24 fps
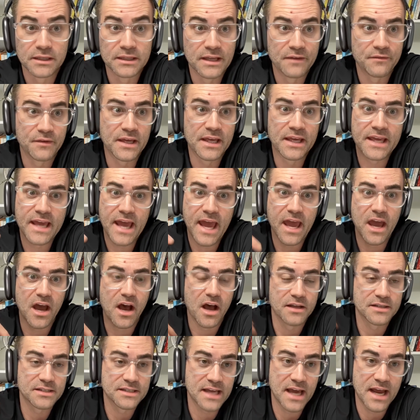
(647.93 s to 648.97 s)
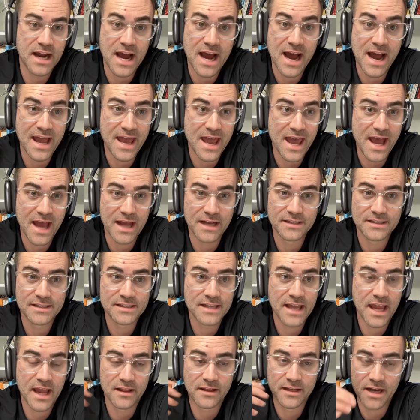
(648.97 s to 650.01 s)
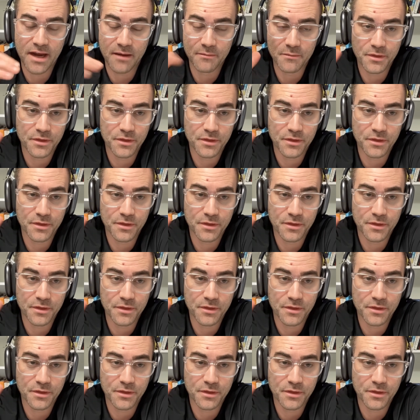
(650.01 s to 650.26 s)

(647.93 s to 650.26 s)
living chaos that I had scaling up